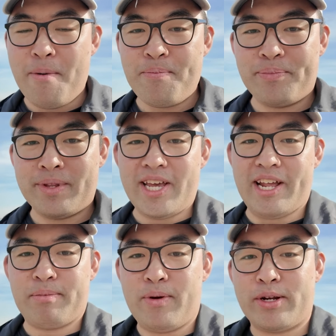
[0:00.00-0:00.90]

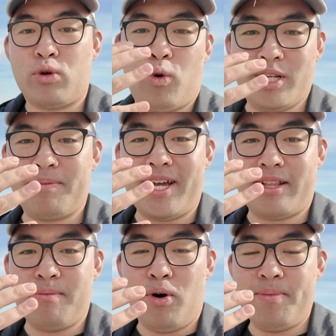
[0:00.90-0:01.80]
And it's blowing towards me at
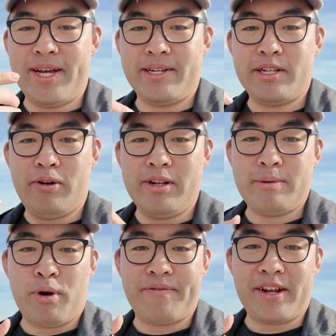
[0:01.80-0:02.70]
the moment, so it's
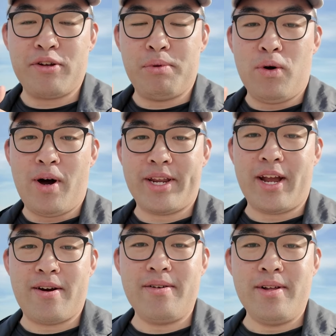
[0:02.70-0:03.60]
perfect to blow on
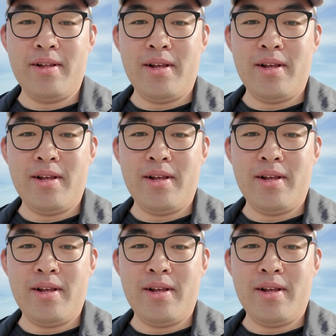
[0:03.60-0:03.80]
here.